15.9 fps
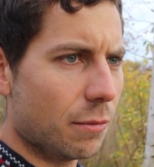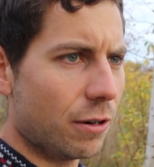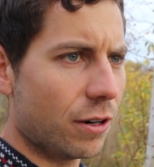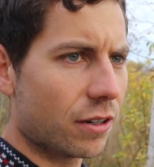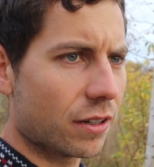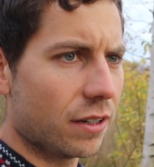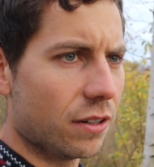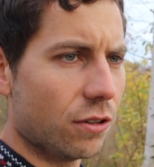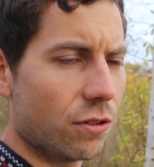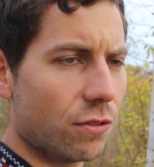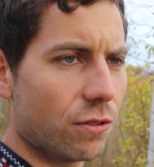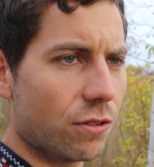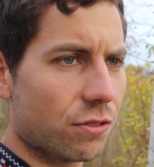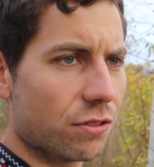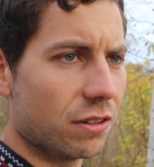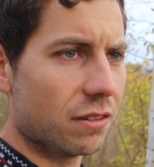American
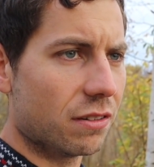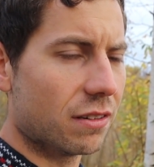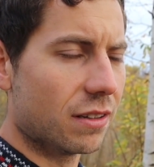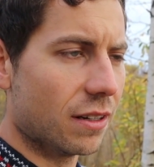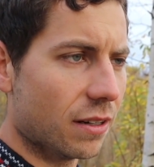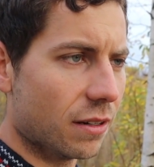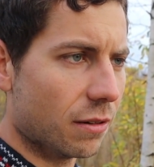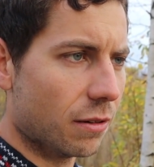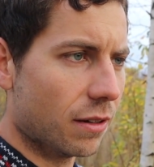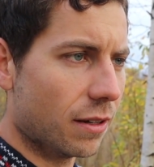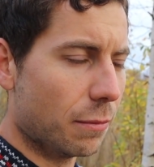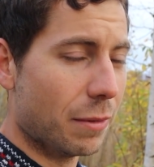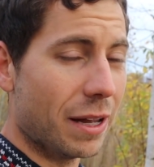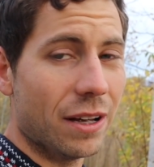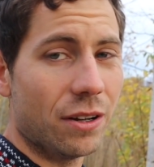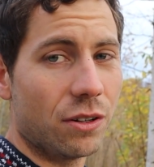universities than the
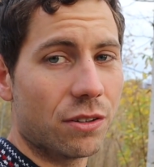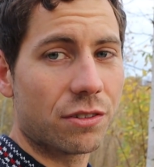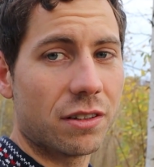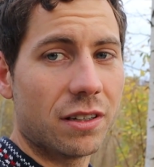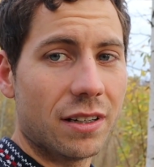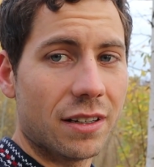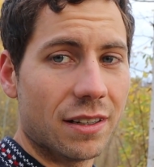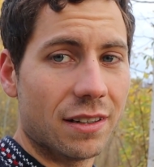males.